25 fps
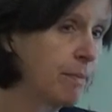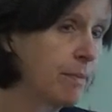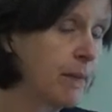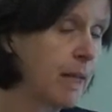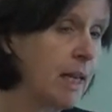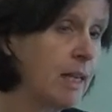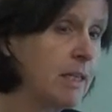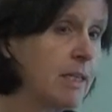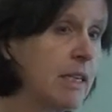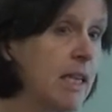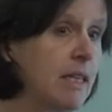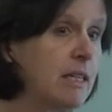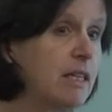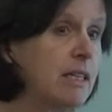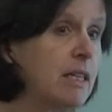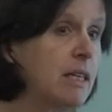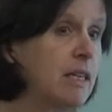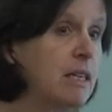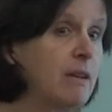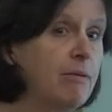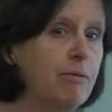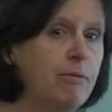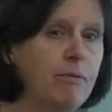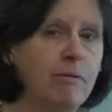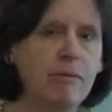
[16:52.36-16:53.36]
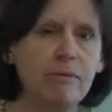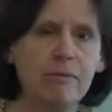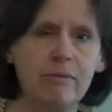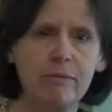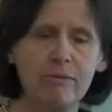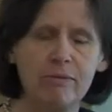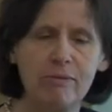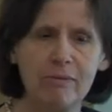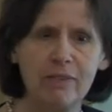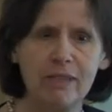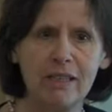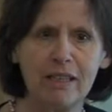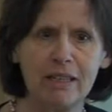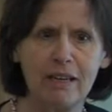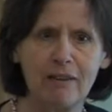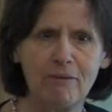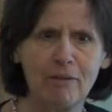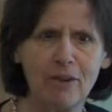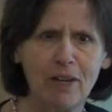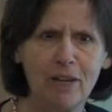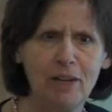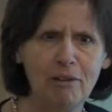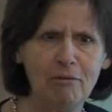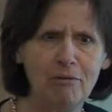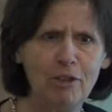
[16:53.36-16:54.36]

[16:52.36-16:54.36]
It says significantly